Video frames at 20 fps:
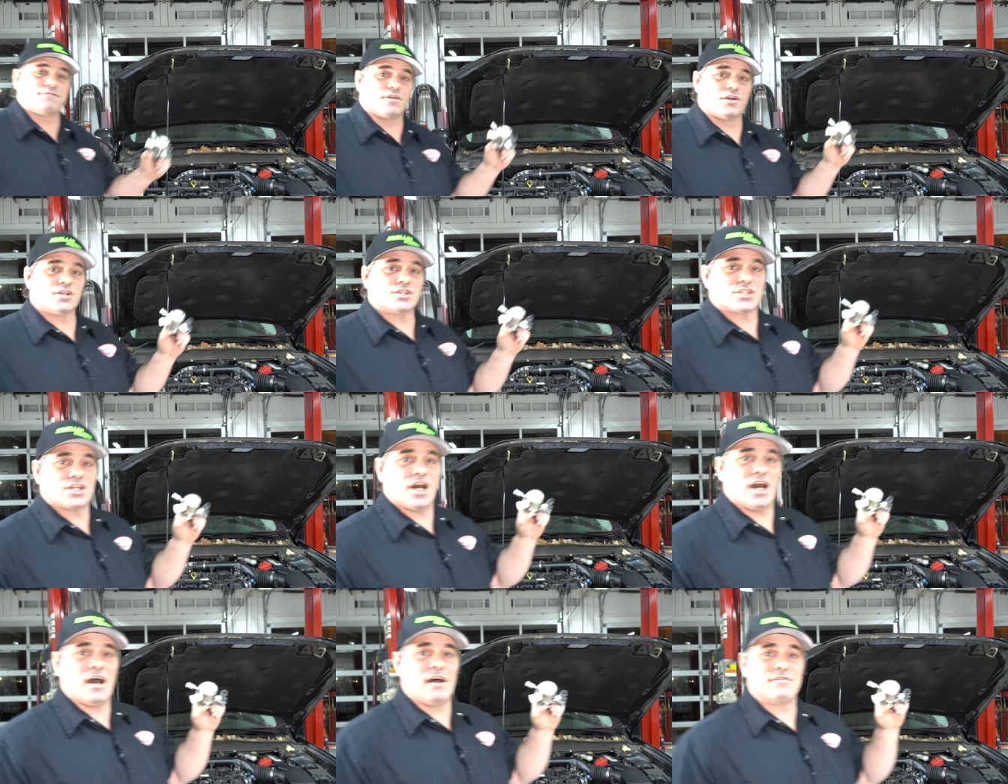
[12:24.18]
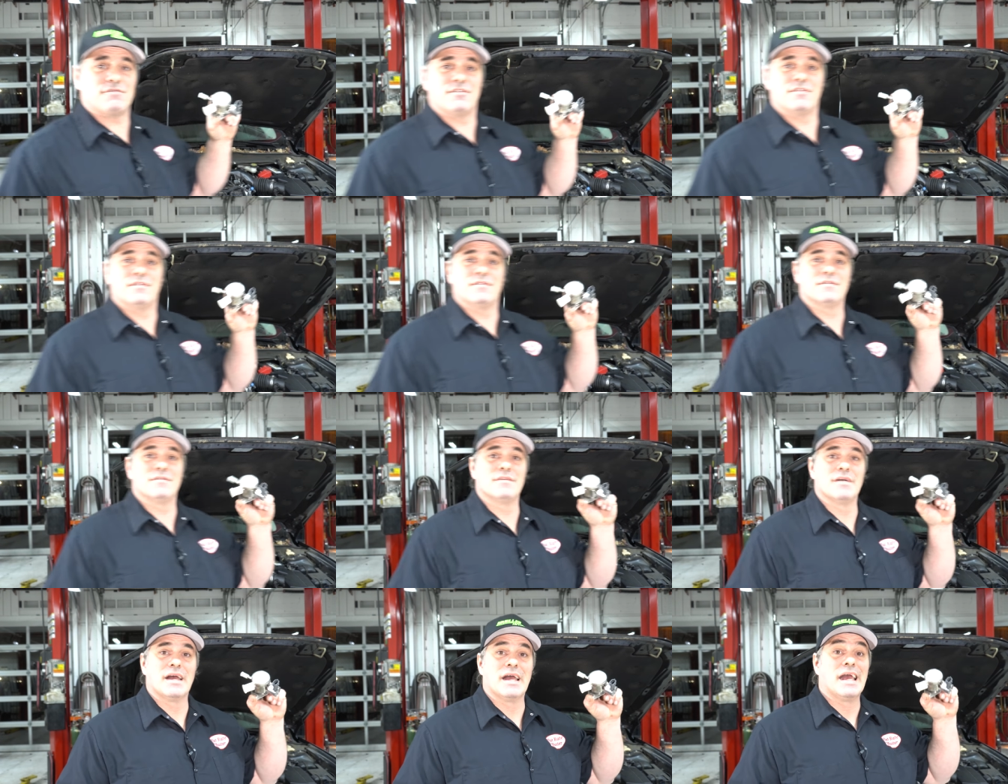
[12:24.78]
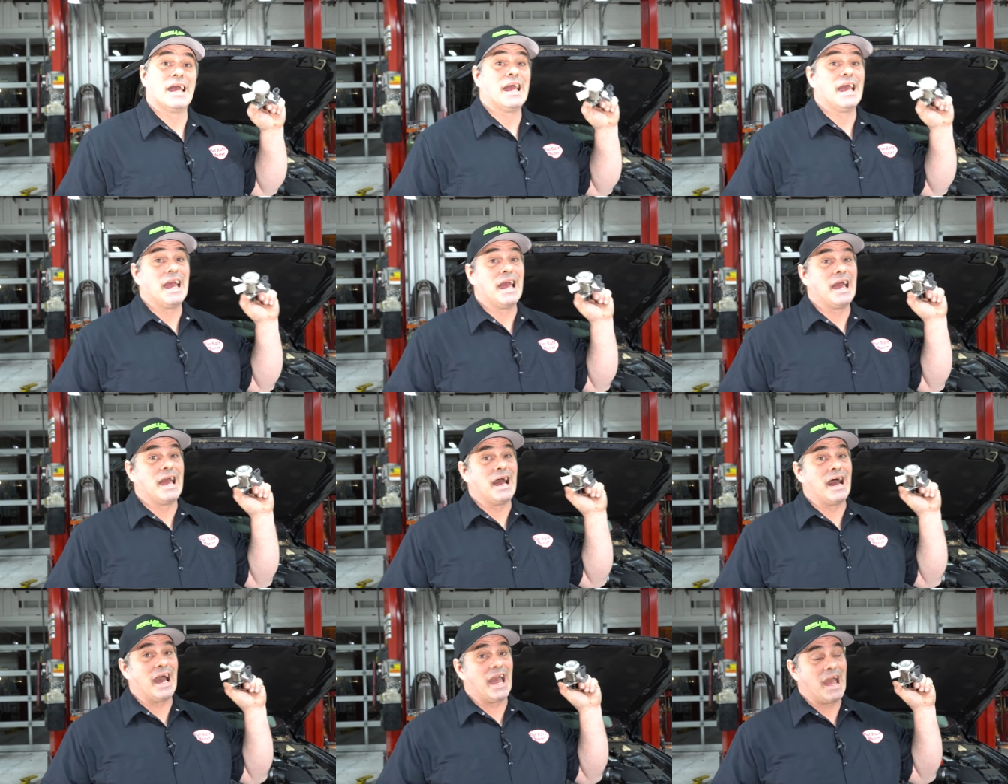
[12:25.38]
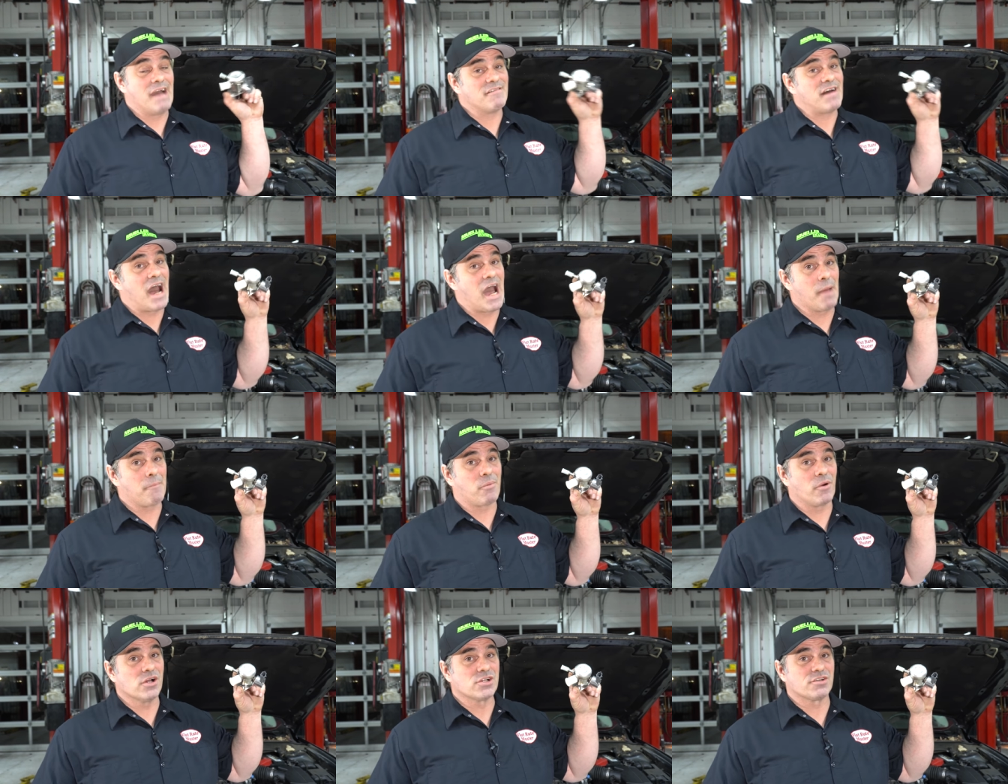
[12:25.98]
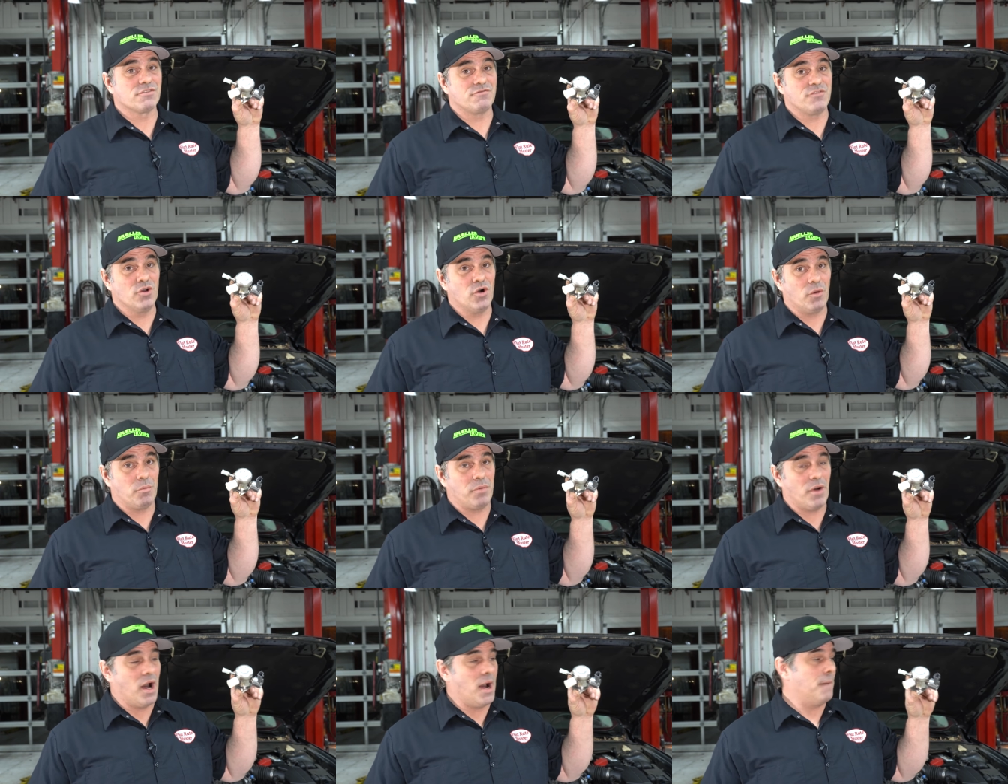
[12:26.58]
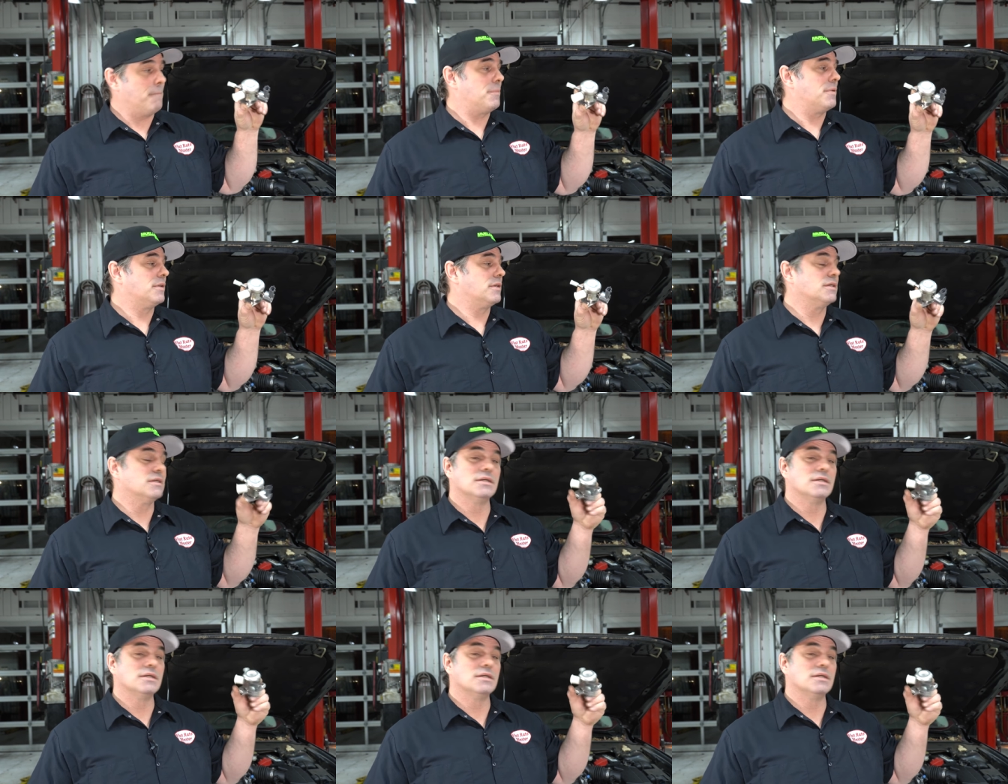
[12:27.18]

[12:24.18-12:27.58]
first off, I have a high pressure fuel pump